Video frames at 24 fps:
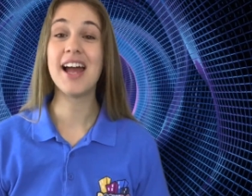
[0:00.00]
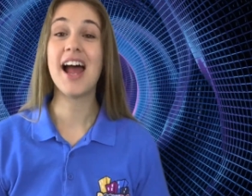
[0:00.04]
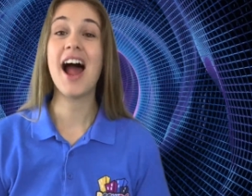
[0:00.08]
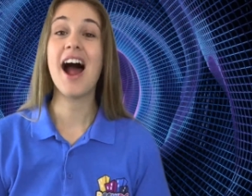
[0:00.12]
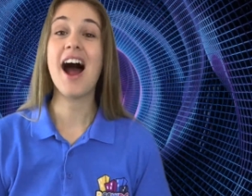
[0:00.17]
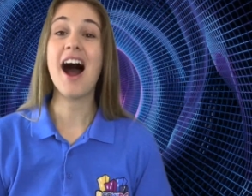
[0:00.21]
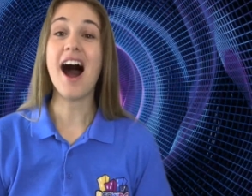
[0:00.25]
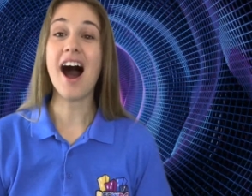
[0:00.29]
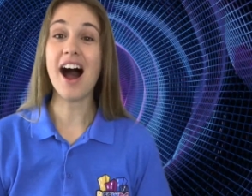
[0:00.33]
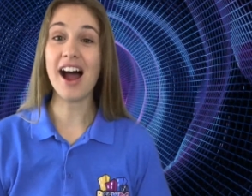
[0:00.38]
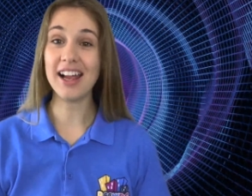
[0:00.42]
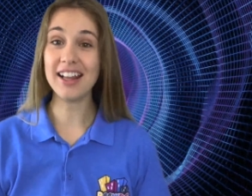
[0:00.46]

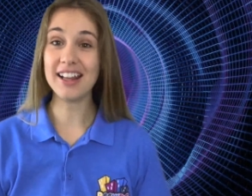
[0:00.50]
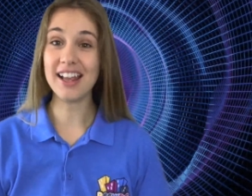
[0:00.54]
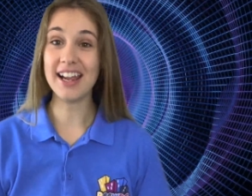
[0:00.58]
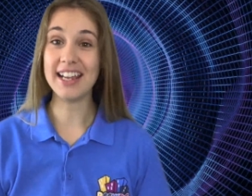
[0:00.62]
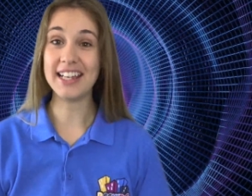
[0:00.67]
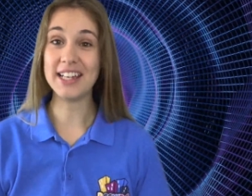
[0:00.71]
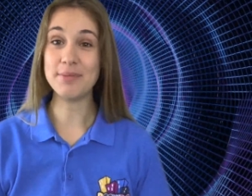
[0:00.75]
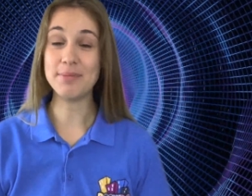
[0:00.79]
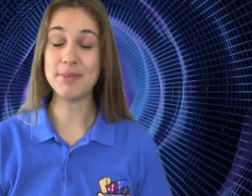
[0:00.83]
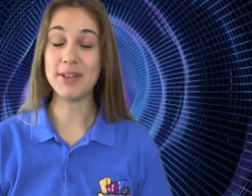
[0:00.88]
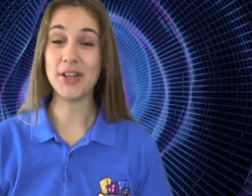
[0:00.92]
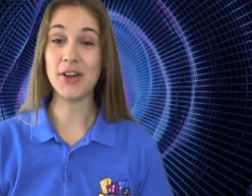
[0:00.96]
I like it
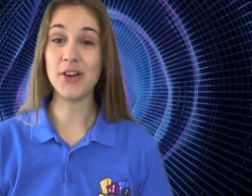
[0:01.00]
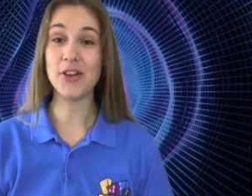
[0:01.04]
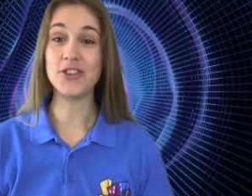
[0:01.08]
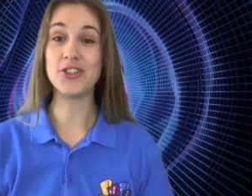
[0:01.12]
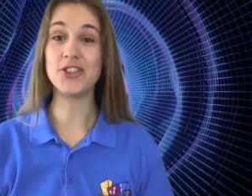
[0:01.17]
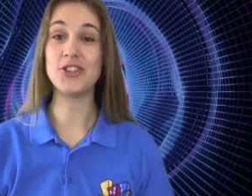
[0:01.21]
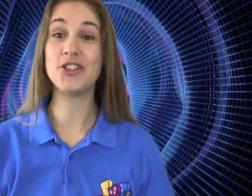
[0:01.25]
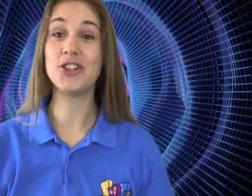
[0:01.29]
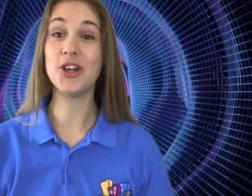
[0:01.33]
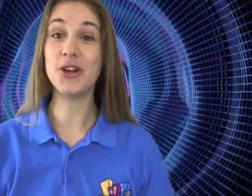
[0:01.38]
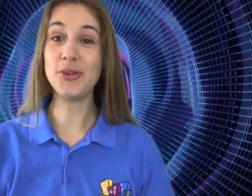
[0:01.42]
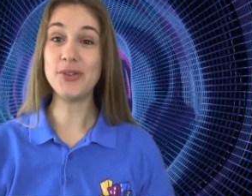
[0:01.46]
because
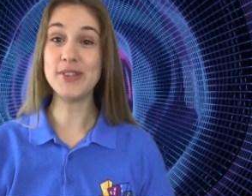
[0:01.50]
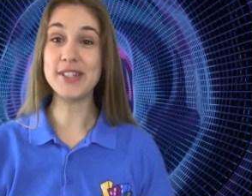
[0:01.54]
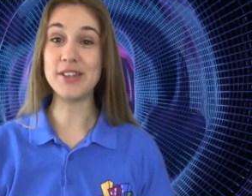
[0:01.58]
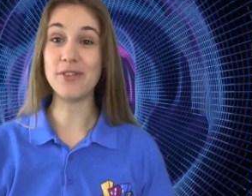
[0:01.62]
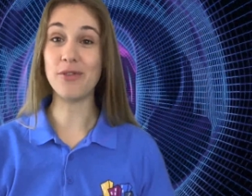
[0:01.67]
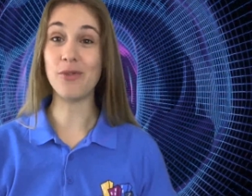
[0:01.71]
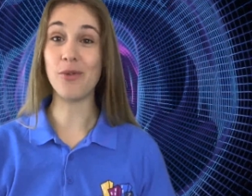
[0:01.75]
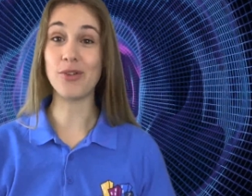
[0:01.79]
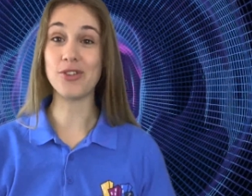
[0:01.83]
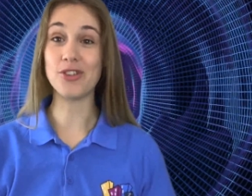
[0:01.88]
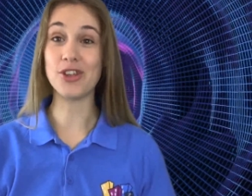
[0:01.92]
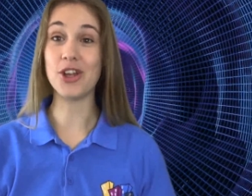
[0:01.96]
Joseph
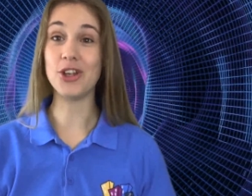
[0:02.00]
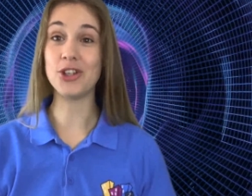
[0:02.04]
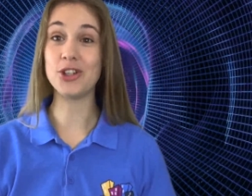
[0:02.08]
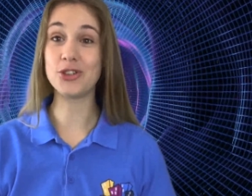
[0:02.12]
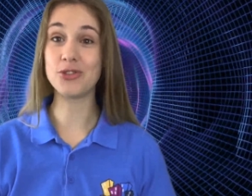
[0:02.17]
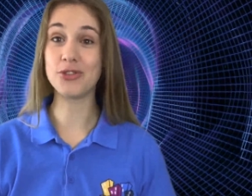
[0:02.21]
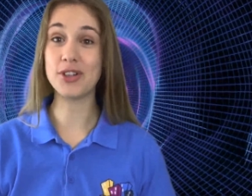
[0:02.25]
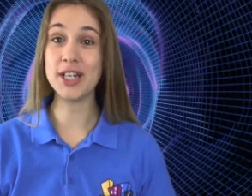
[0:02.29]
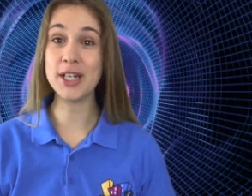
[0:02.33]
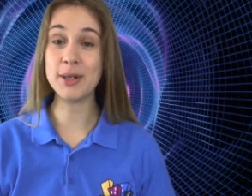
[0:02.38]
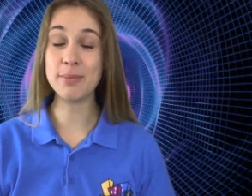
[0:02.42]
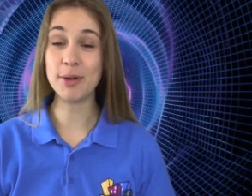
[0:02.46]
was a
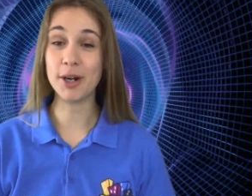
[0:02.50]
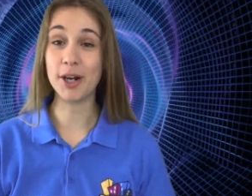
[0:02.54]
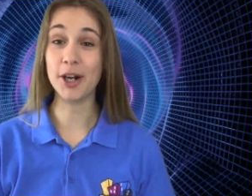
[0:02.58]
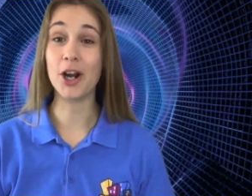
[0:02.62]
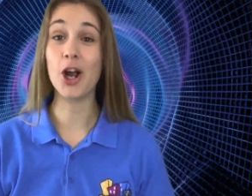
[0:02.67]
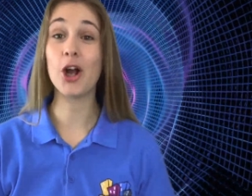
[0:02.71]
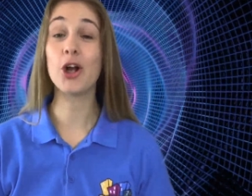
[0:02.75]
dreamer.